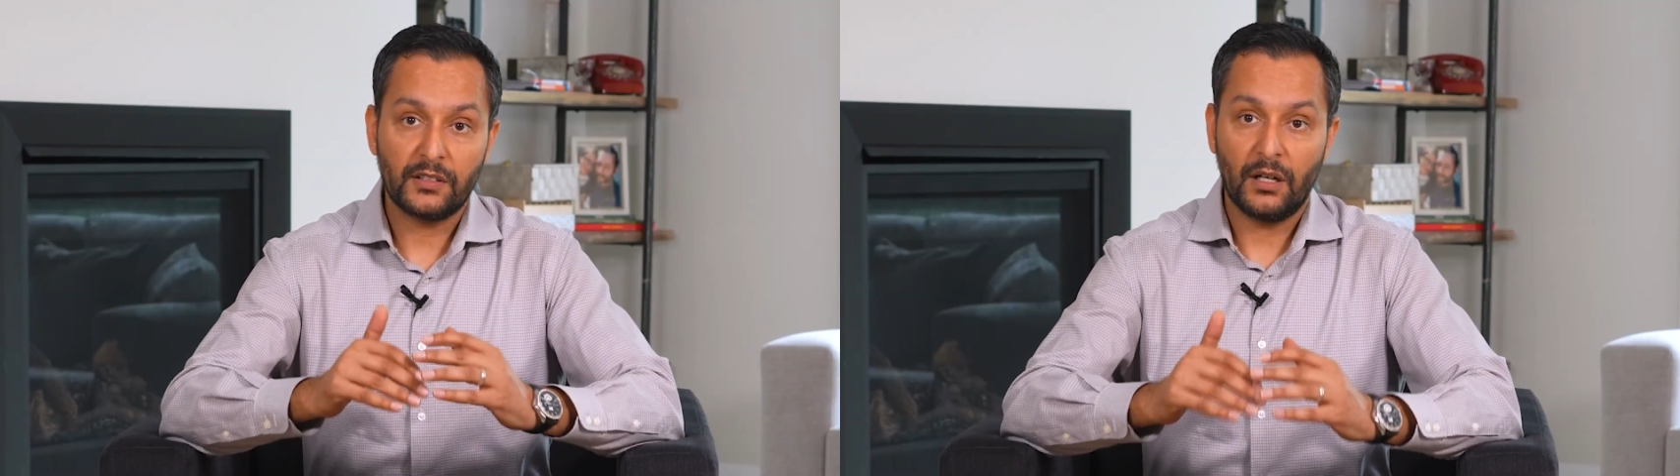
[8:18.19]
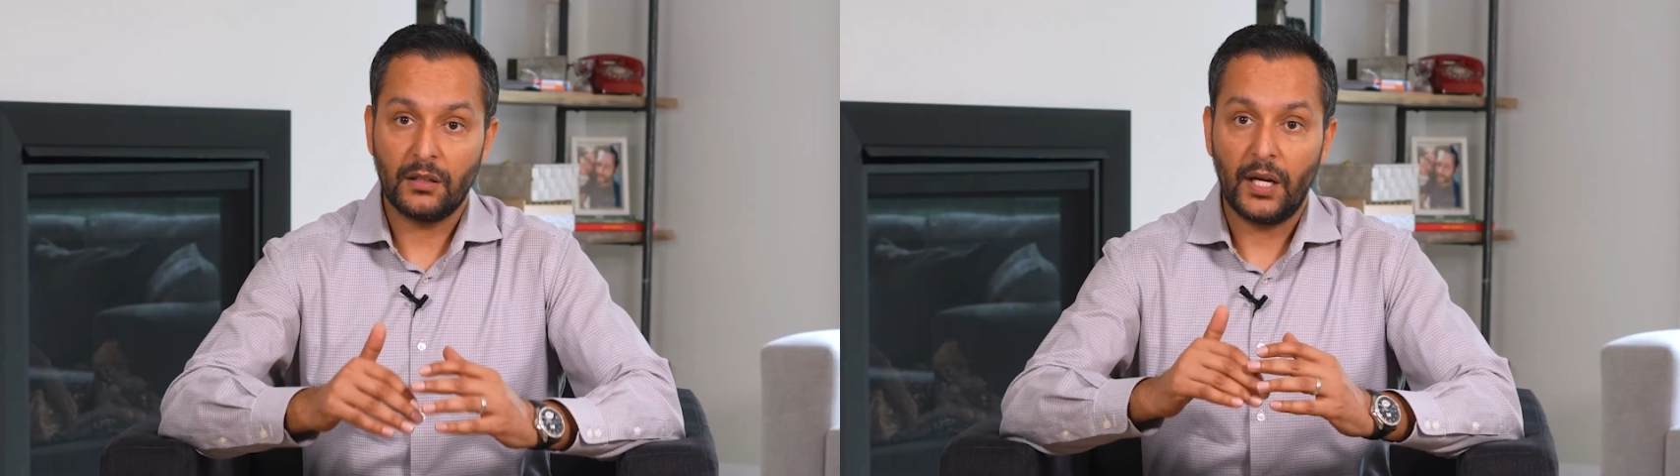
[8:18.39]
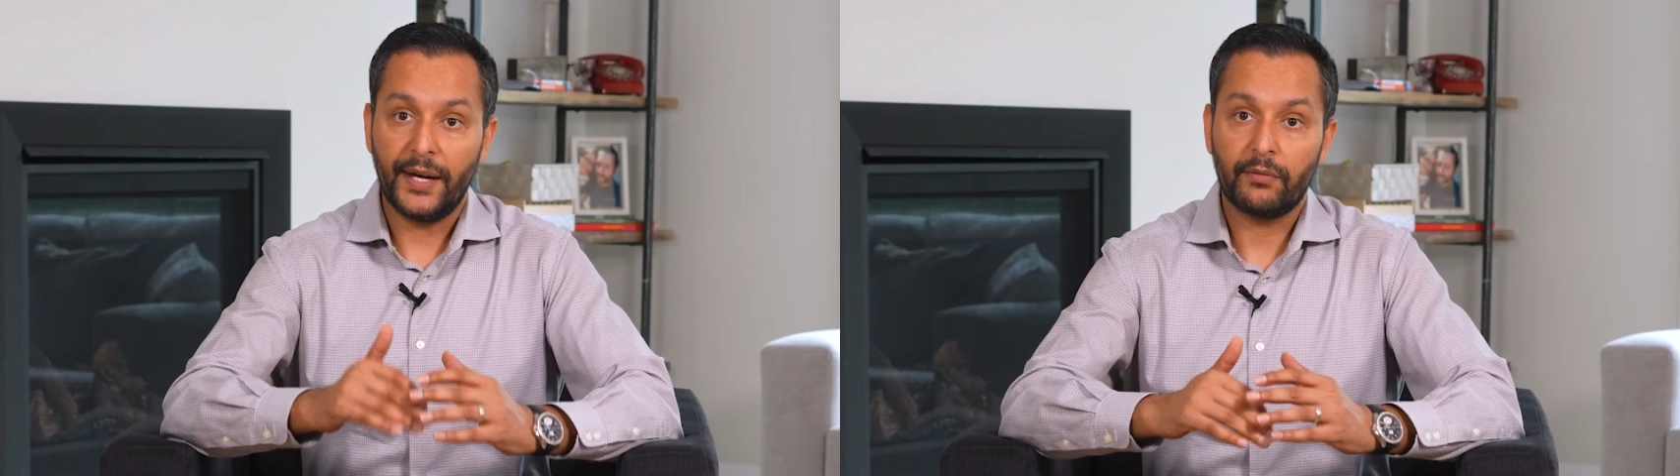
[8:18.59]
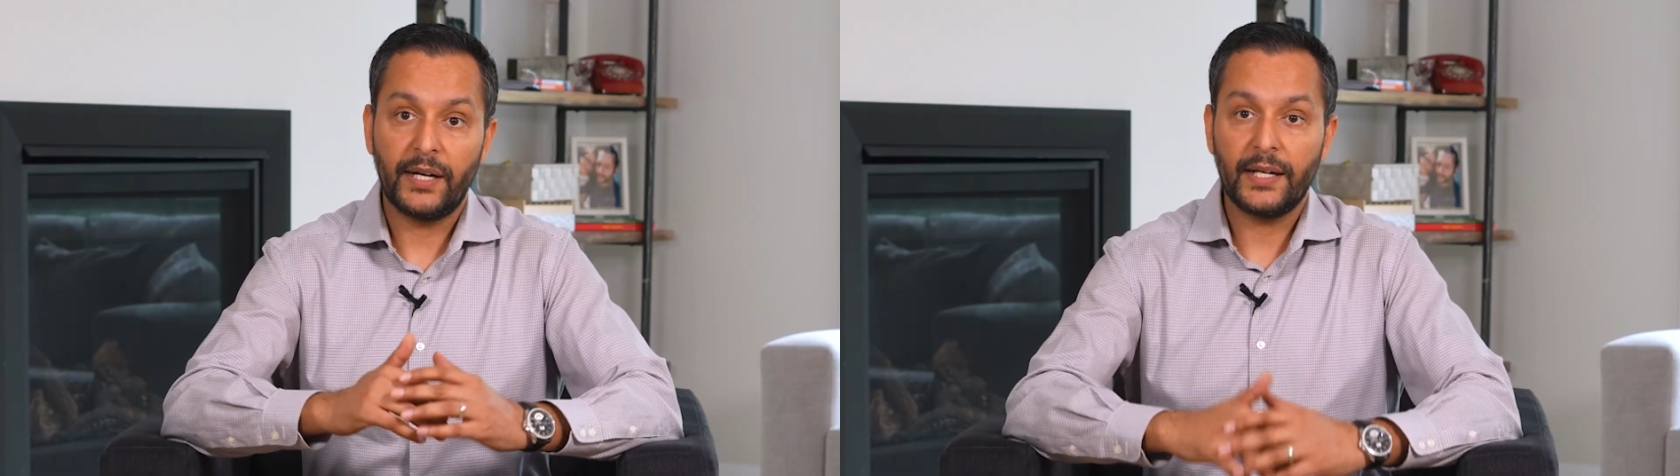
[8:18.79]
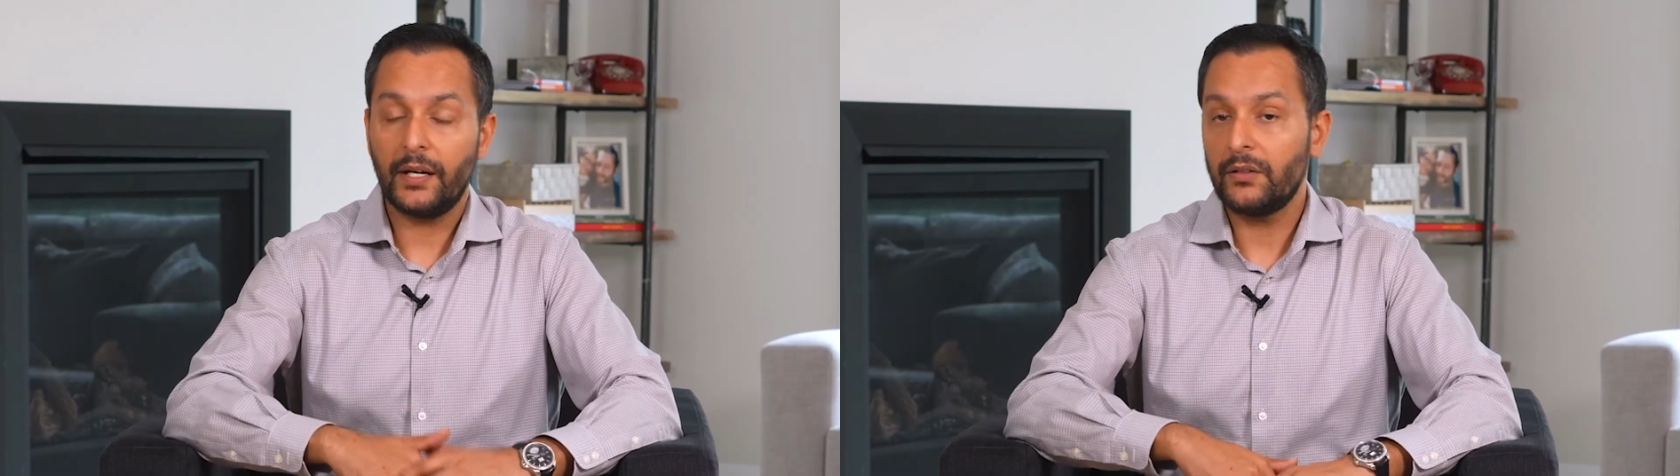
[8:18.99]
online
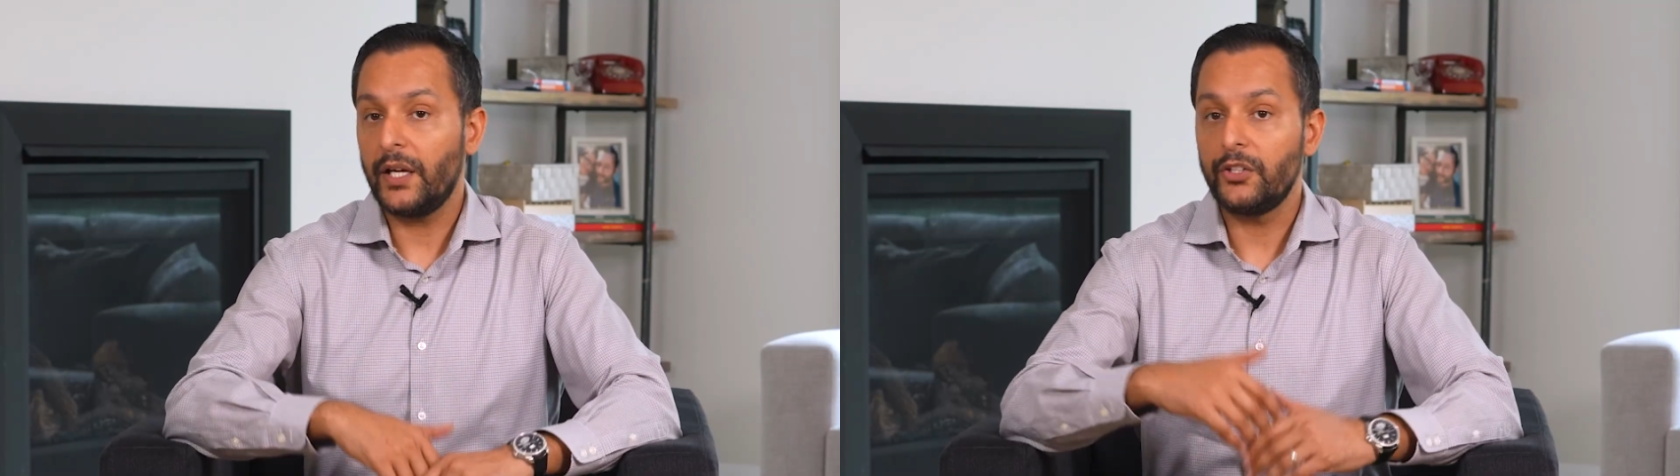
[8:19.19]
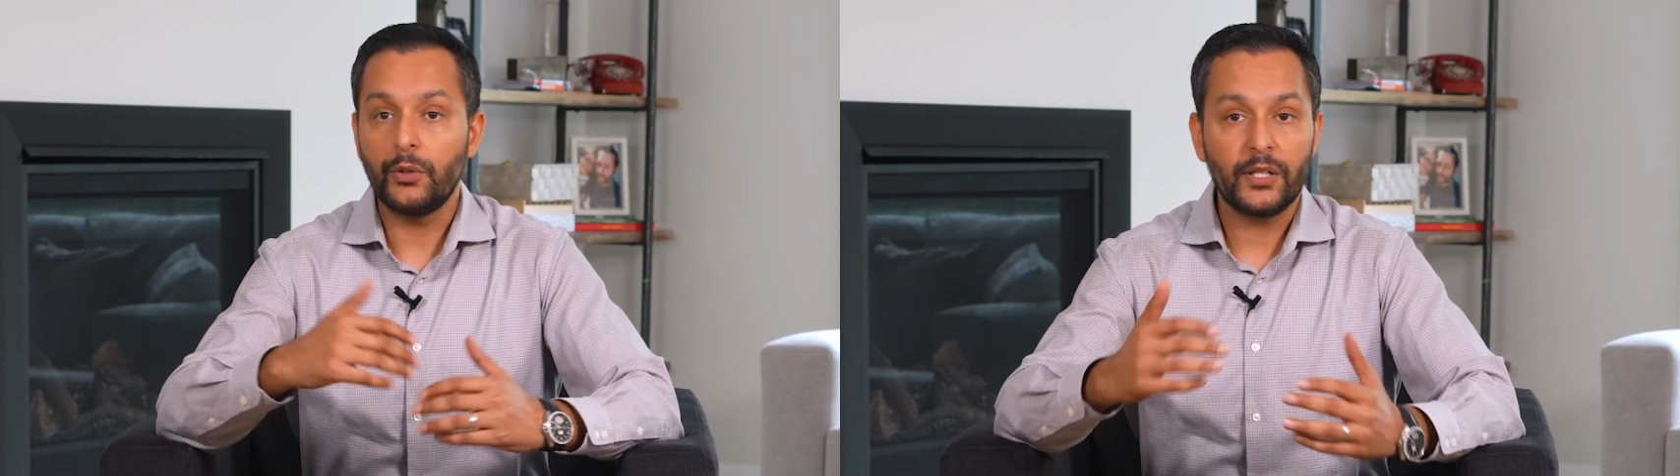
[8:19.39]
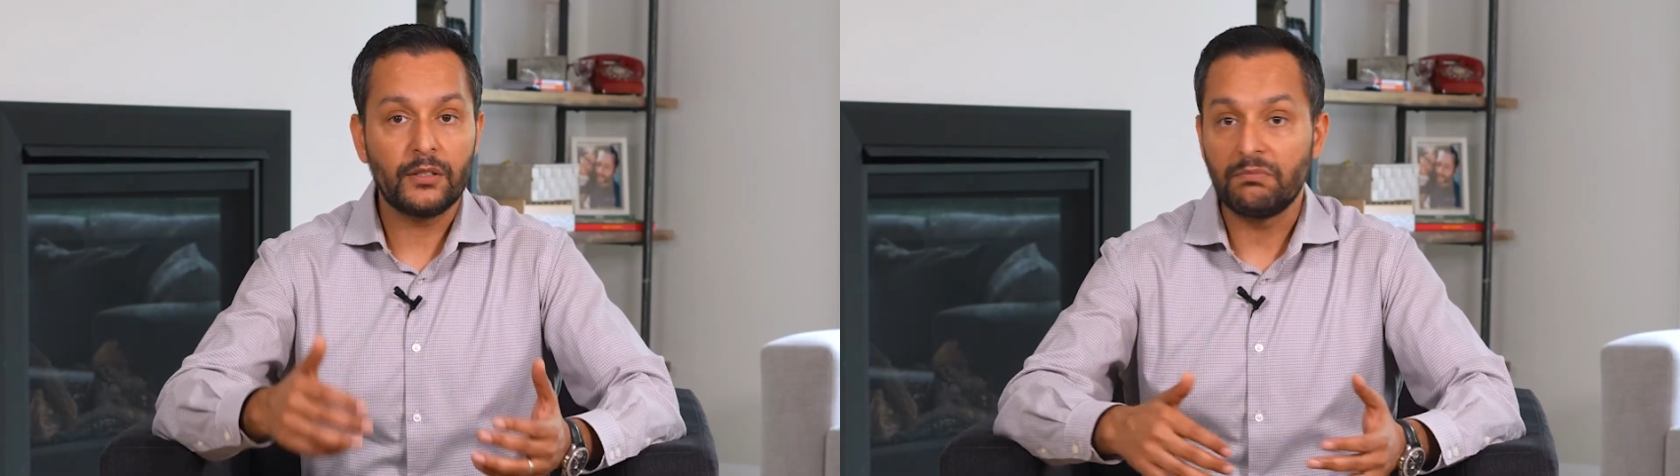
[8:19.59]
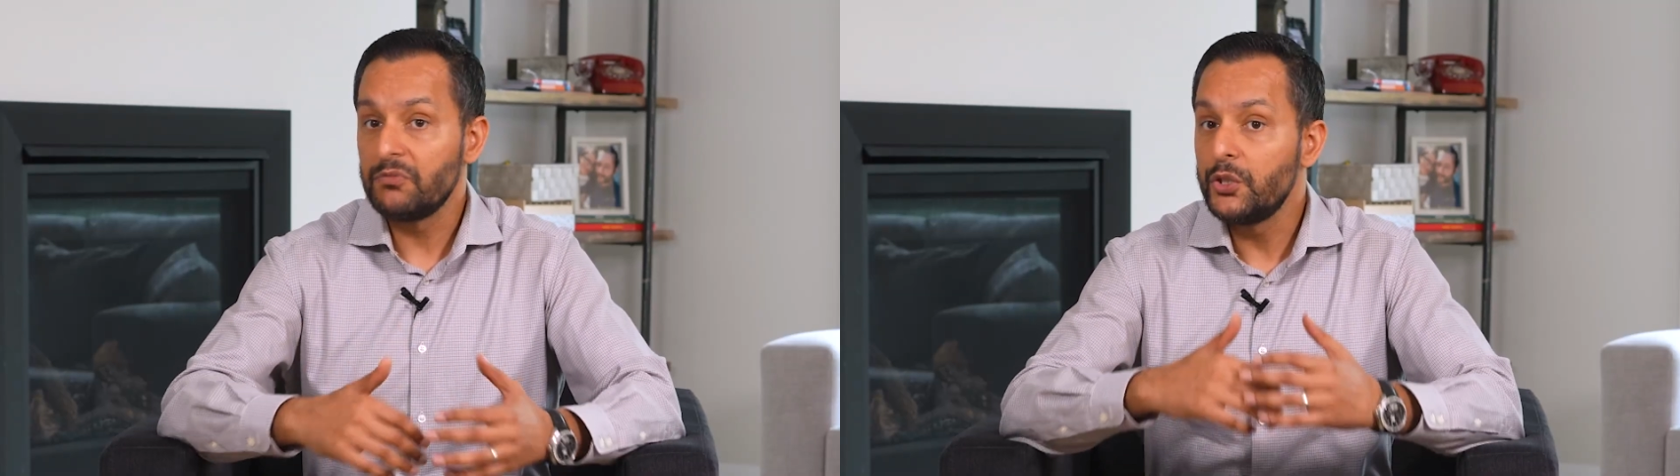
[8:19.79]
right now that you could